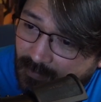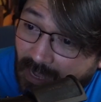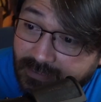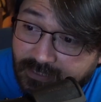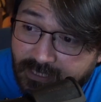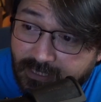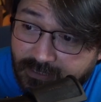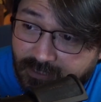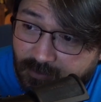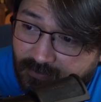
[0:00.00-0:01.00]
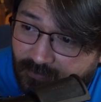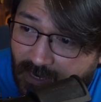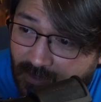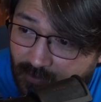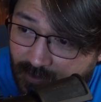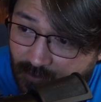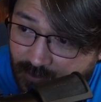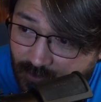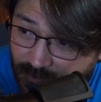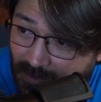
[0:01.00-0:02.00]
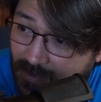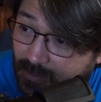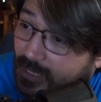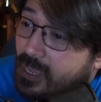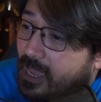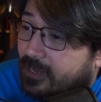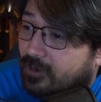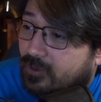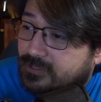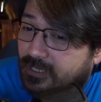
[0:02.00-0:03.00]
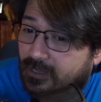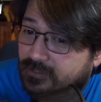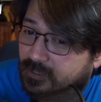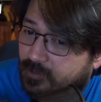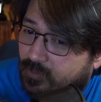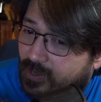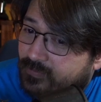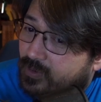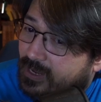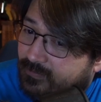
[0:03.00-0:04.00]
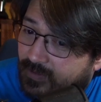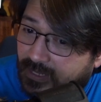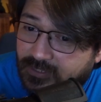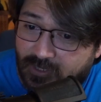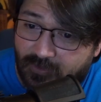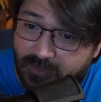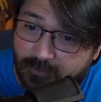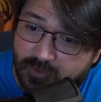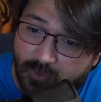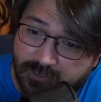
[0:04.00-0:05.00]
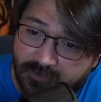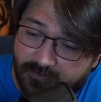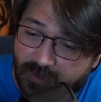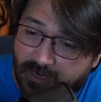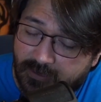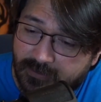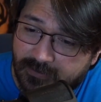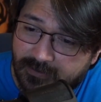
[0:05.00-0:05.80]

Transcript: I seized some of the firewood which was by me, and holding out some of the wafer, advanced on them towards the fire.